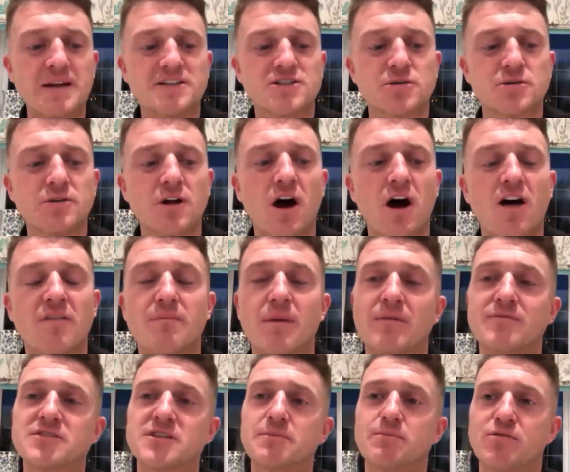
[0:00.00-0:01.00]
just spent
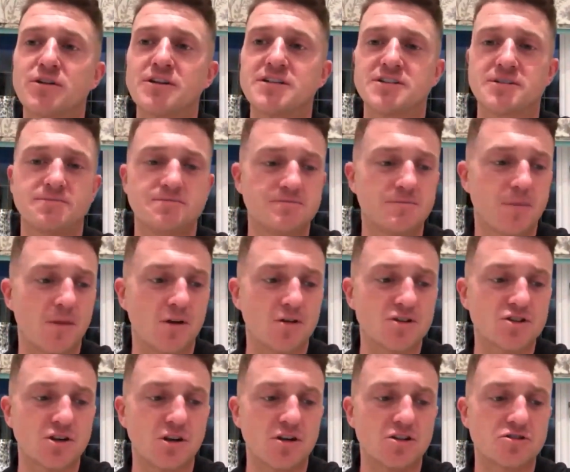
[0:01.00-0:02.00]
2.5 months in prison
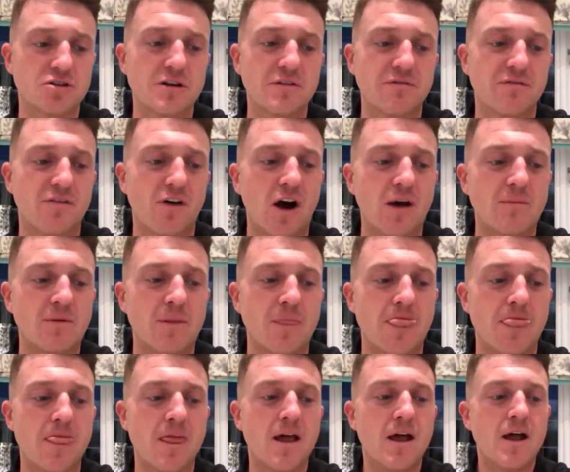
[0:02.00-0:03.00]
on solitary
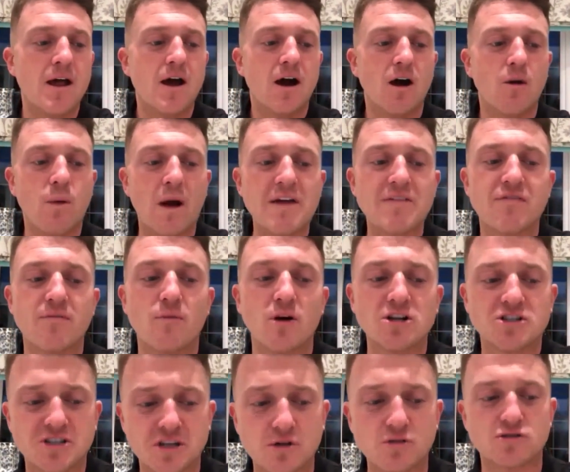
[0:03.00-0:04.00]
confinement, away
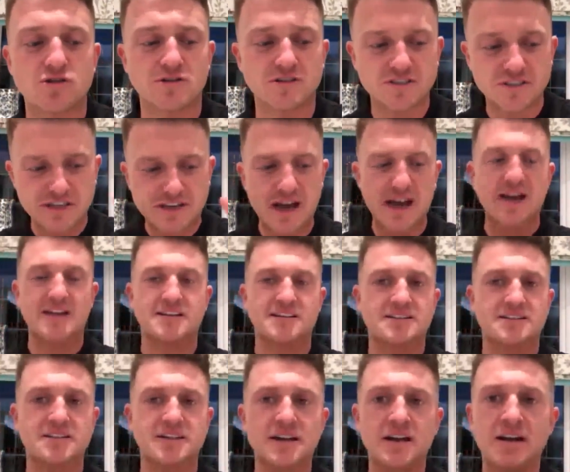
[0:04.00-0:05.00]
from my children. So,
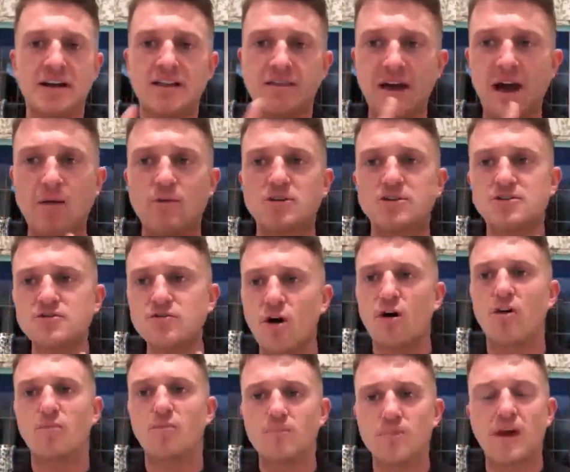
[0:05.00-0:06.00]
yes, that
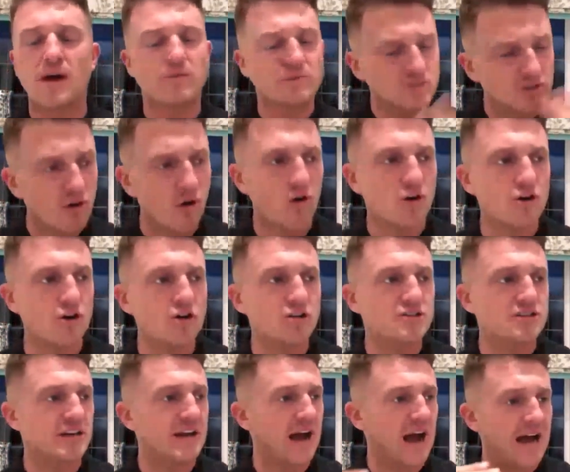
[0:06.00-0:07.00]
was not
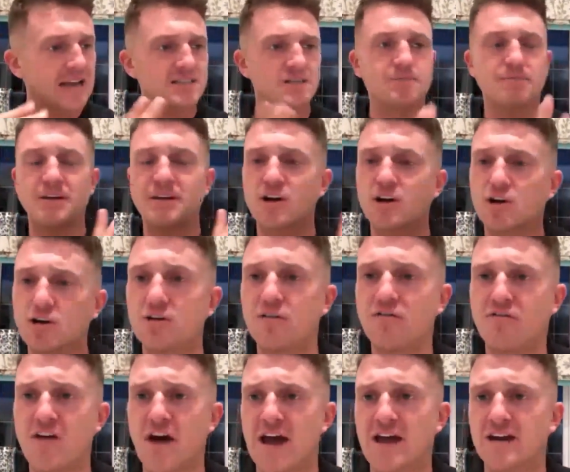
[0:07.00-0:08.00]
good. It hasn't been a
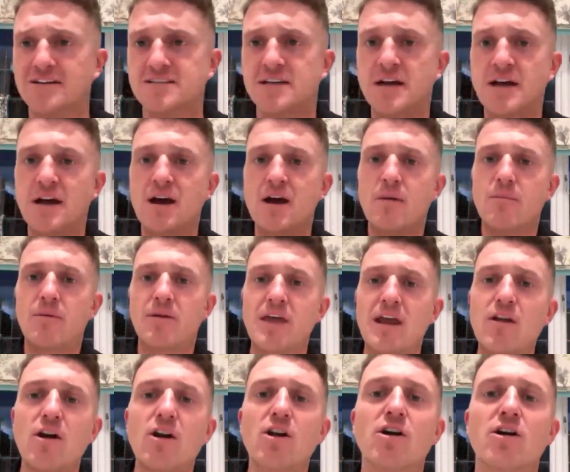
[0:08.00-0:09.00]
good effect.
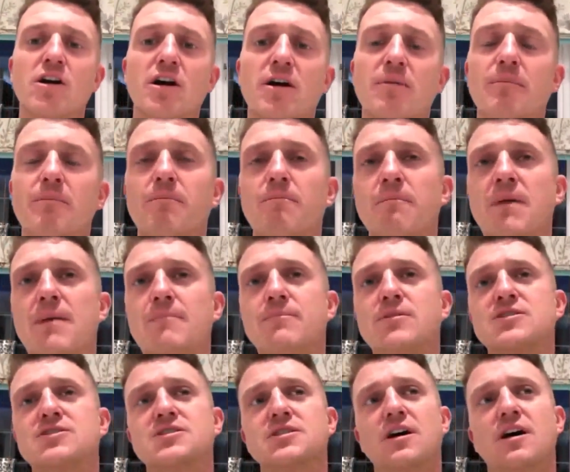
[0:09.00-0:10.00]
But then I look at
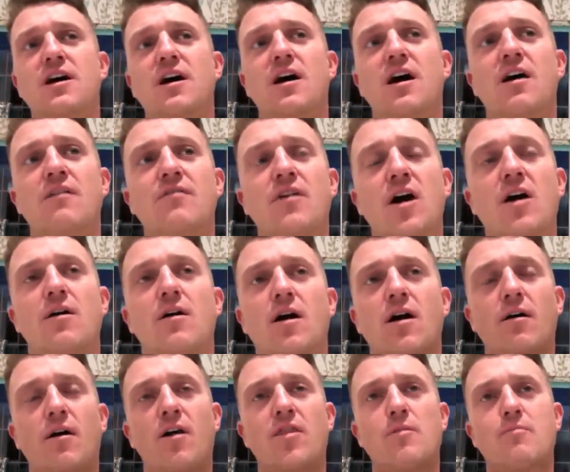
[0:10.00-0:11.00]
members
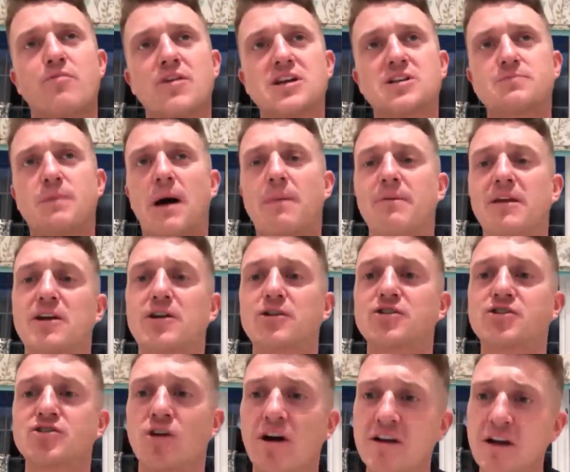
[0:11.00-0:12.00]
of the British
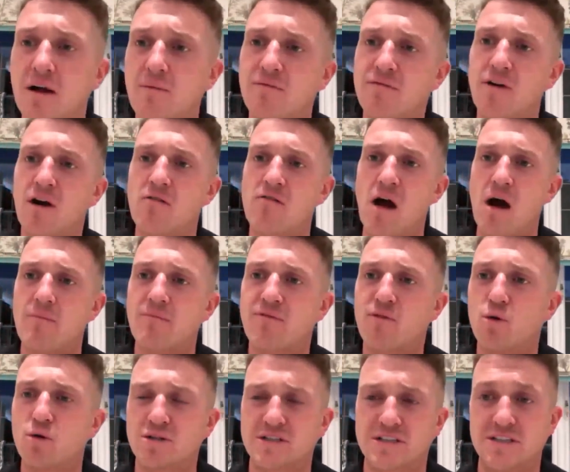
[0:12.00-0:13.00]
public who sign up for our
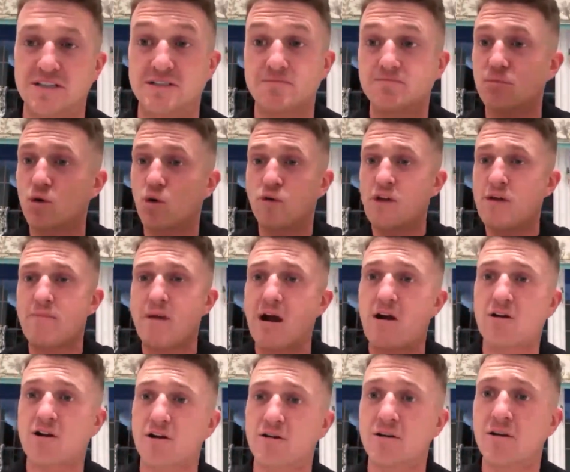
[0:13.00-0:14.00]
armed forces or the
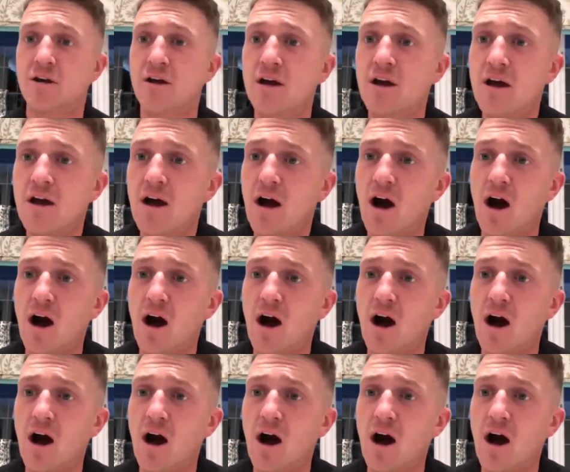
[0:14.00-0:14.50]
American